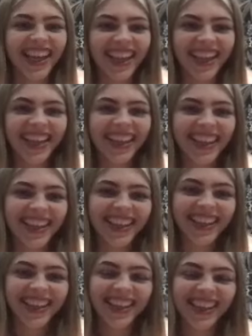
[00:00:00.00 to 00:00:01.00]
of a
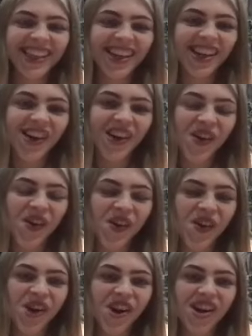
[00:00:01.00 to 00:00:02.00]

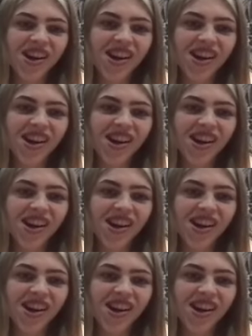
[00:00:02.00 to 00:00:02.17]
group of